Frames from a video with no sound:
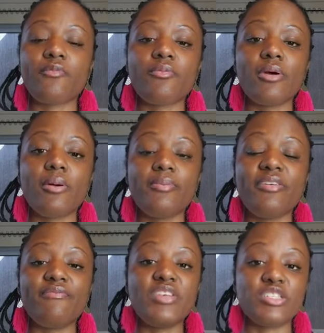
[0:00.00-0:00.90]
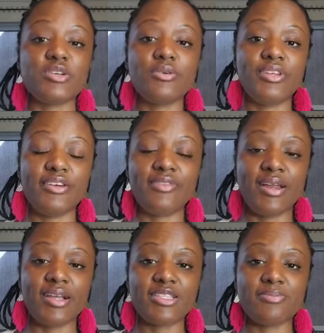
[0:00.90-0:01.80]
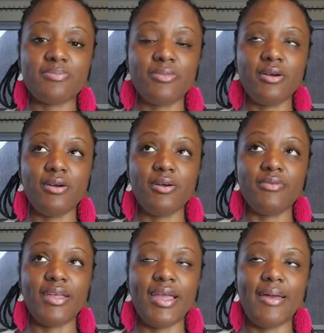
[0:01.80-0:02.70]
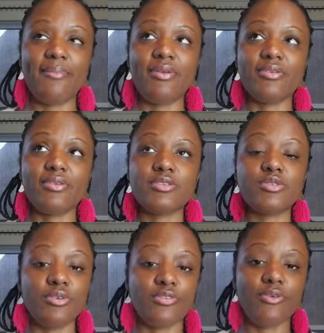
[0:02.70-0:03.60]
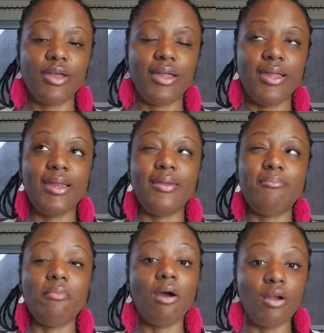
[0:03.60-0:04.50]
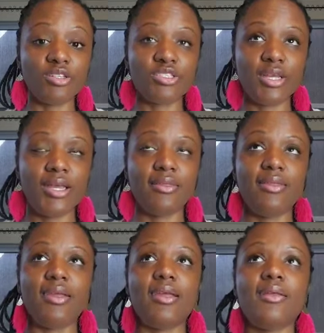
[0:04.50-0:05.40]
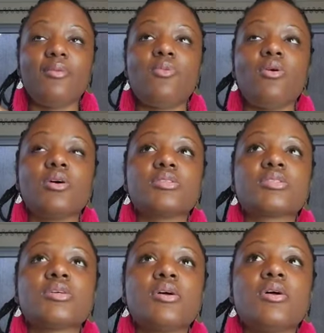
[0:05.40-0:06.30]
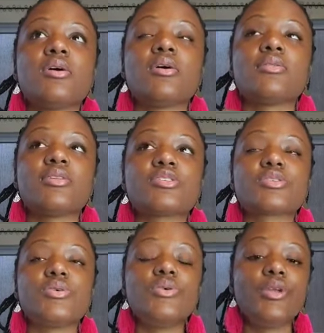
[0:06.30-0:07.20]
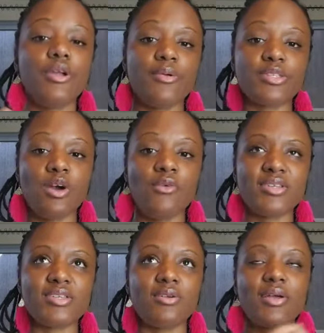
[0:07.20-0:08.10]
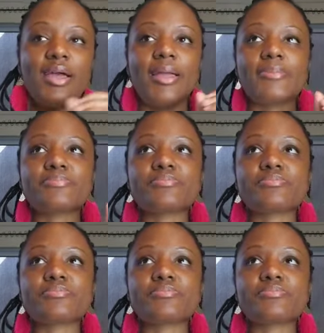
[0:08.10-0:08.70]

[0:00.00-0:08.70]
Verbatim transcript: from the physical death that I, uh, that happened to a friend in March, and then once the school year was over, I said, okay,